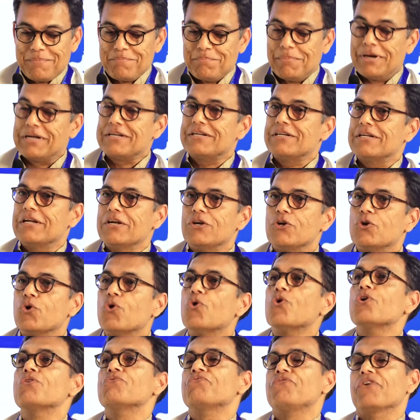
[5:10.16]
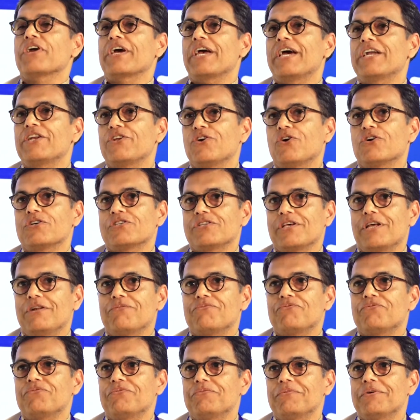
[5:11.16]
but don't forget yourself.
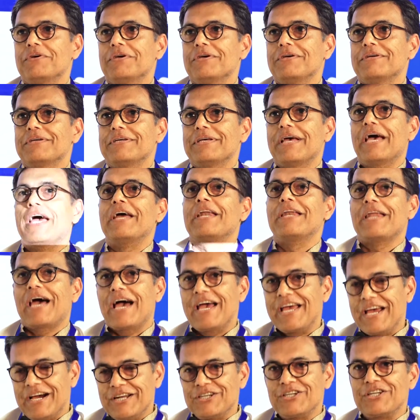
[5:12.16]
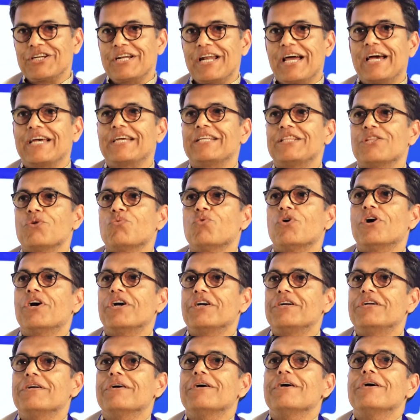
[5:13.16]
And I underline the
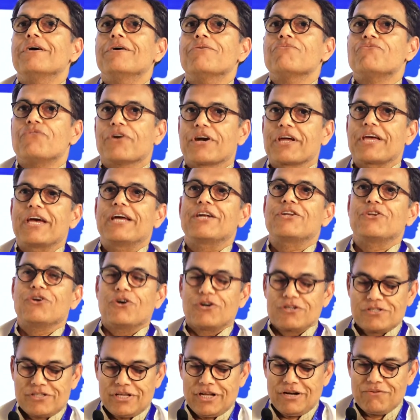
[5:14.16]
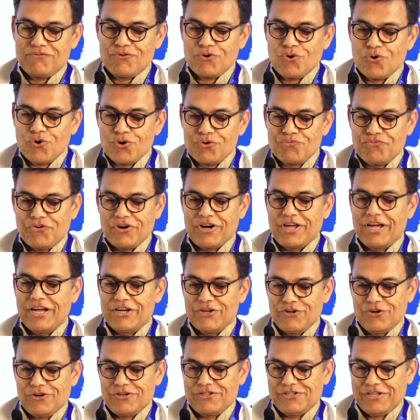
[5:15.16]
word forget yourself. Don't
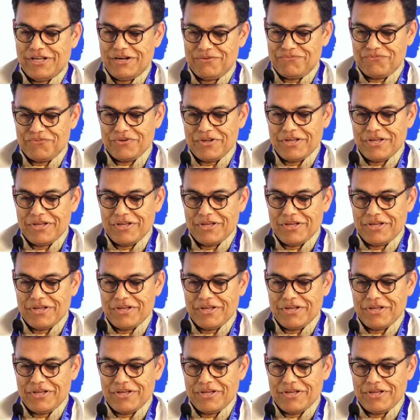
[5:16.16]
forget yourself